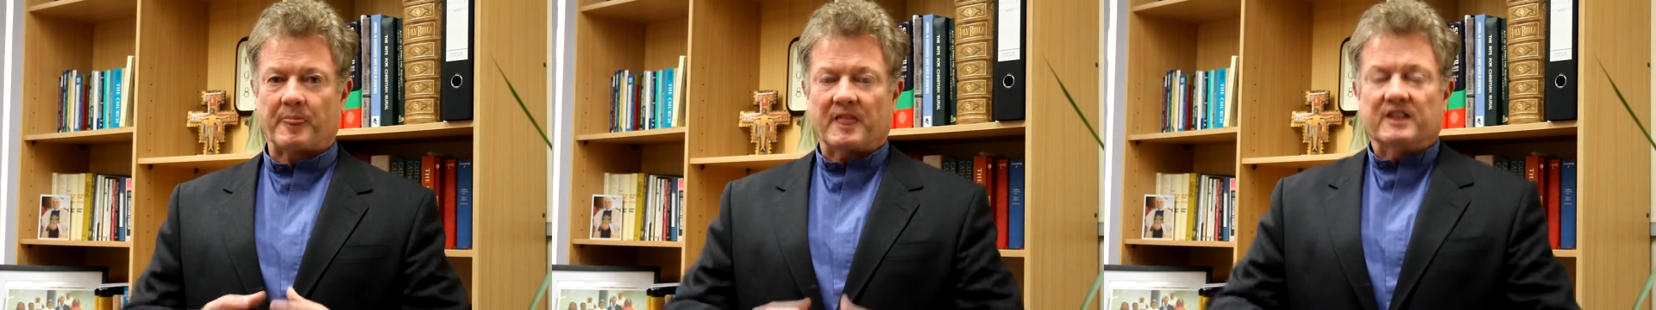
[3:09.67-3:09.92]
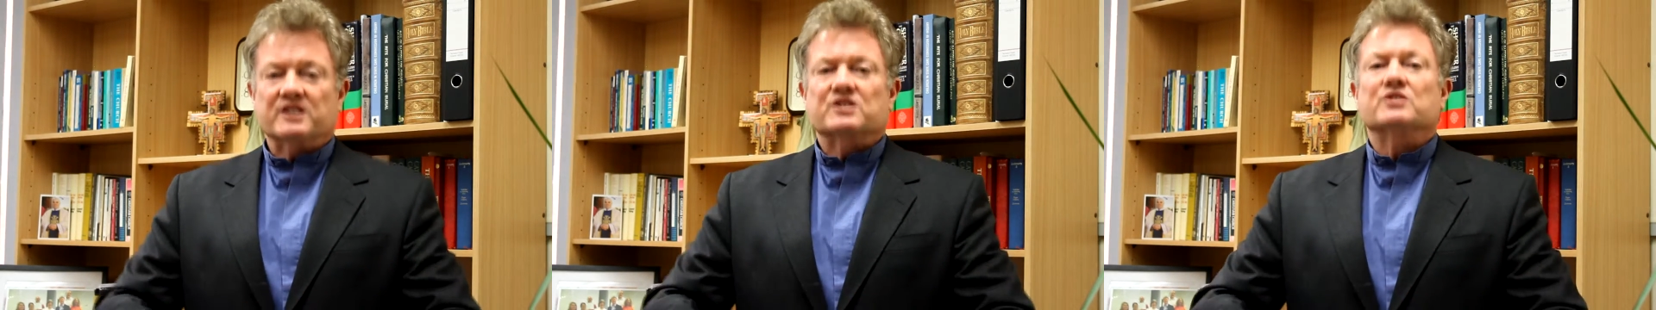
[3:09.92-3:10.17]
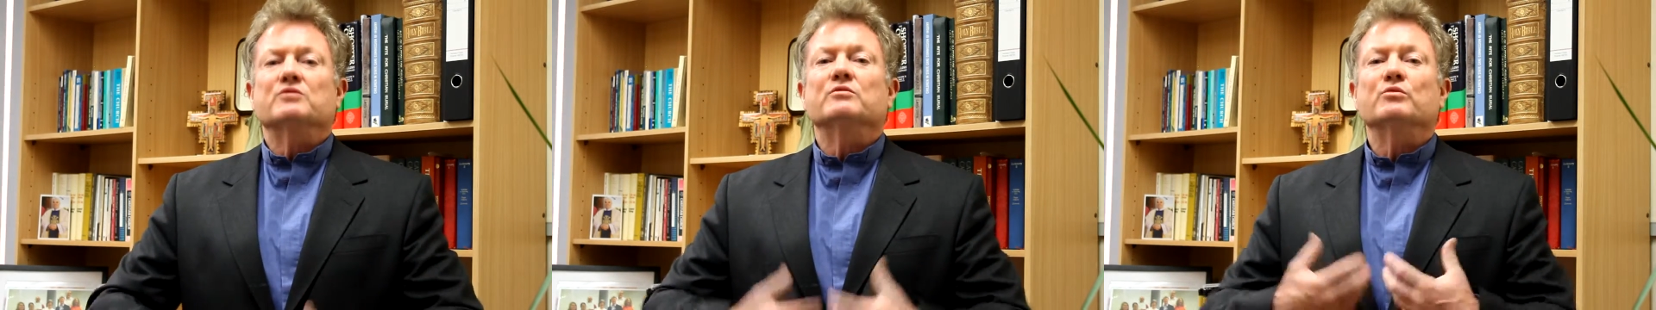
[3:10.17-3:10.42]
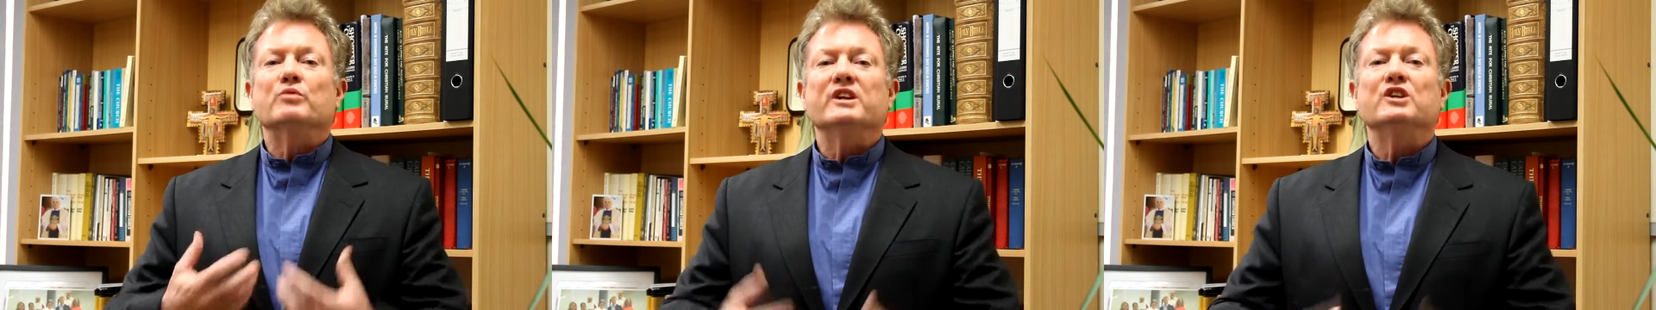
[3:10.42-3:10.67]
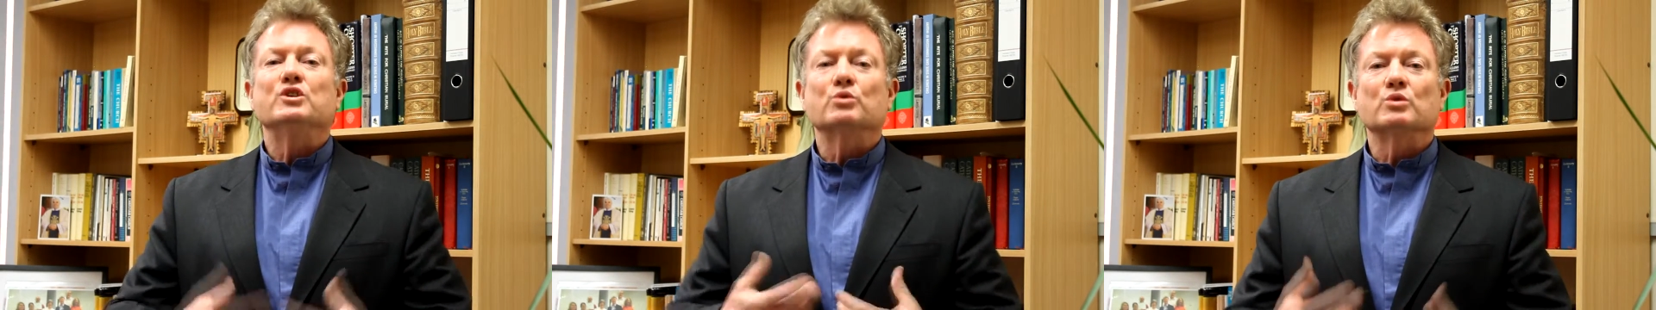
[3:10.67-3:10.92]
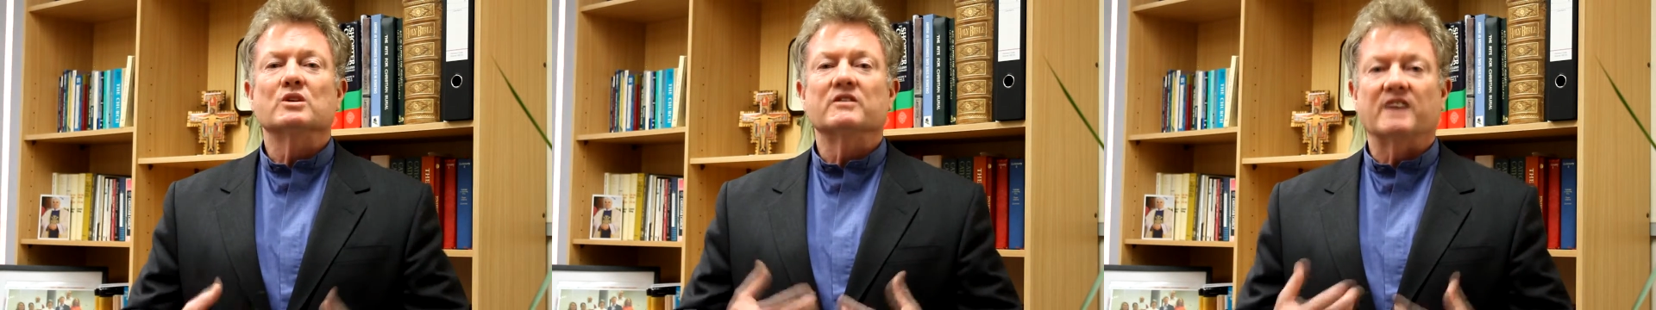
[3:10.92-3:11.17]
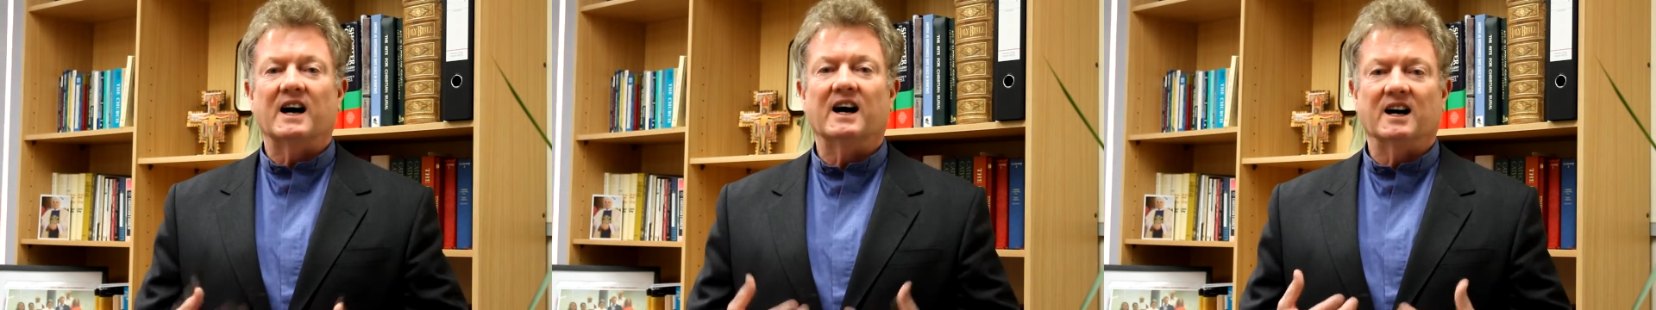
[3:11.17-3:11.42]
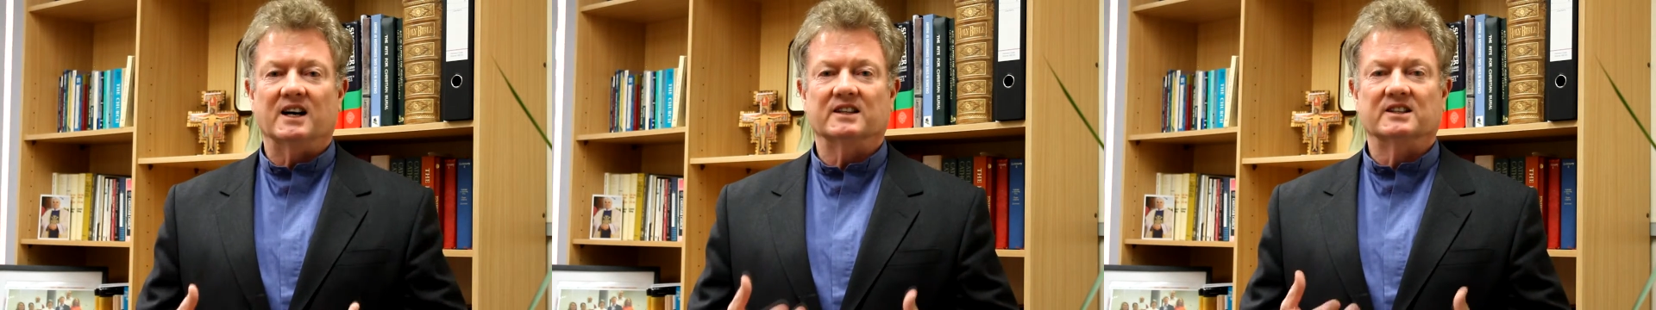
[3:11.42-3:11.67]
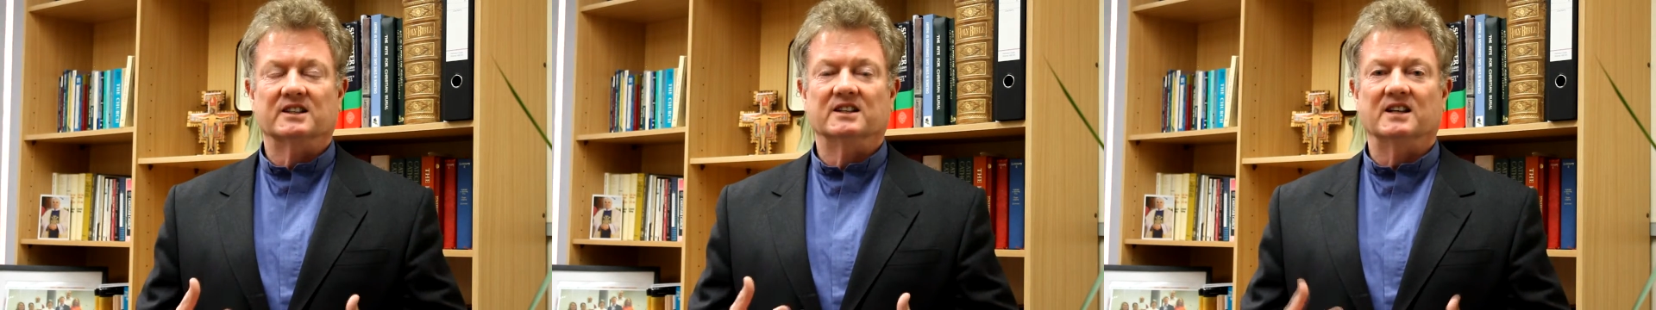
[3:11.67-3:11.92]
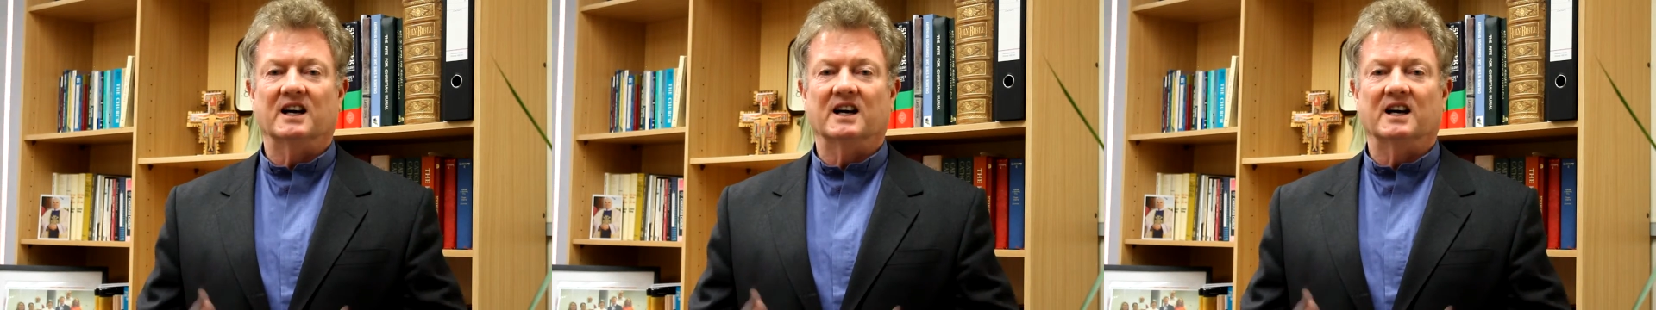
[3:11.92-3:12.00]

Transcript: this renewal of heart,